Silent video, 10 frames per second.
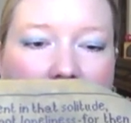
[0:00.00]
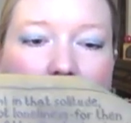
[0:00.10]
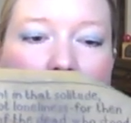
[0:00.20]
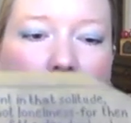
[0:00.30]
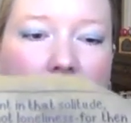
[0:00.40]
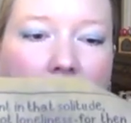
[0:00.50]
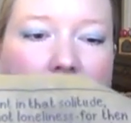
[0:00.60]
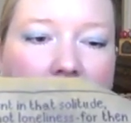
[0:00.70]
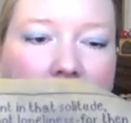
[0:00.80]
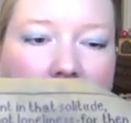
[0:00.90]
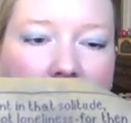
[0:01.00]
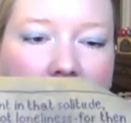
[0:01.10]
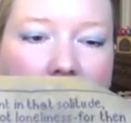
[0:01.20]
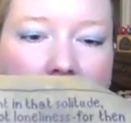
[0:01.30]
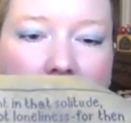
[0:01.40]
I kept going down to the next
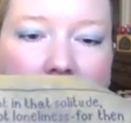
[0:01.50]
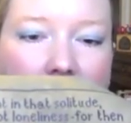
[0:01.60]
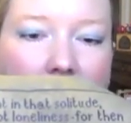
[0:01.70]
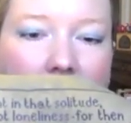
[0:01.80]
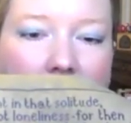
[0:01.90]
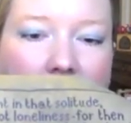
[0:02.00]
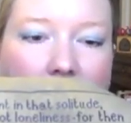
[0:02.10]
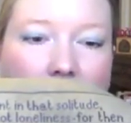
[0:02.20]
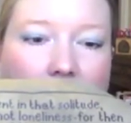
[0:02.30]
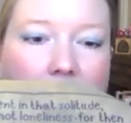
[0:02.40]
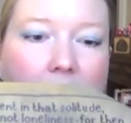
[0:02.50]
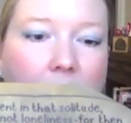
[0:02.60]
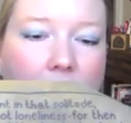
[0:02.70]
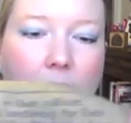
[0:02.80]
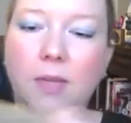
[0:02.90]
line and starting to
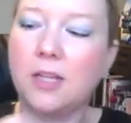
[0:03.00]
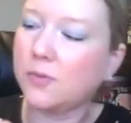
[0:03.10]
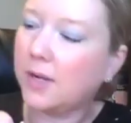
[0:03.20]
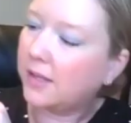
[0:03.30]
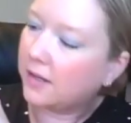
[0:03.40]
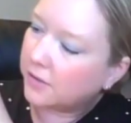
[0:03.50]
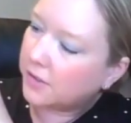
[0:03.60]
stitch something else right there.